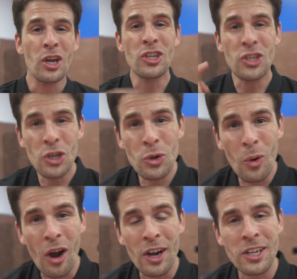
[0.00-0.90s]

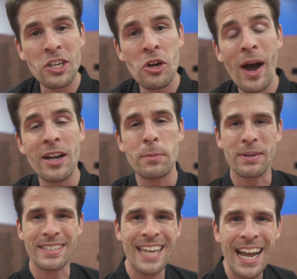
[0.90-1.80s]
you are gonna know how to
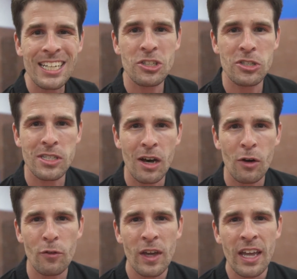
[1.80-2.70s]
protect
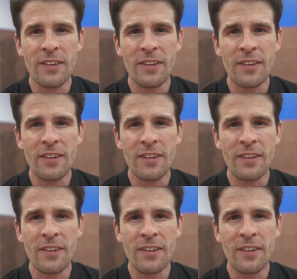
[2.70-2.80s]
yourself